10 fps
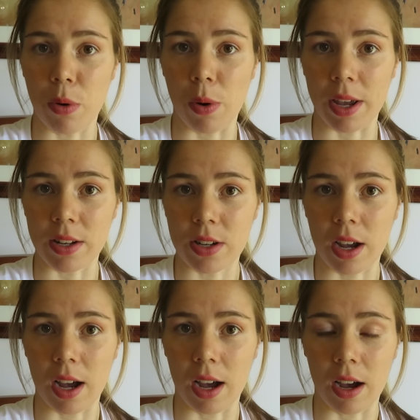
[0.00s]
point
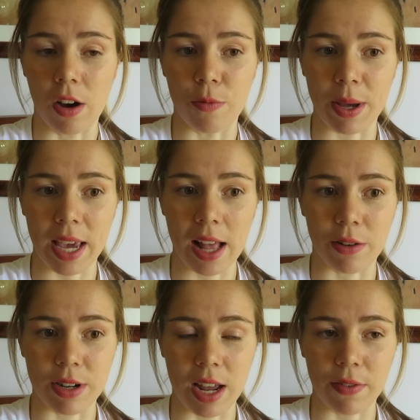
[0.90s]
uh, of my
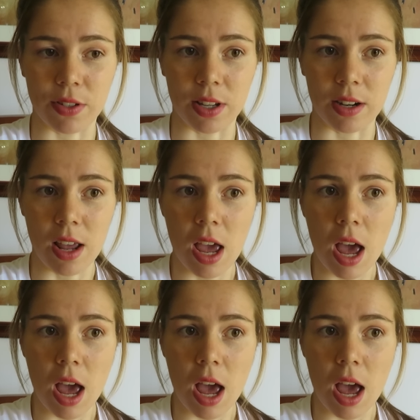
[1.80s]
calorie deficit.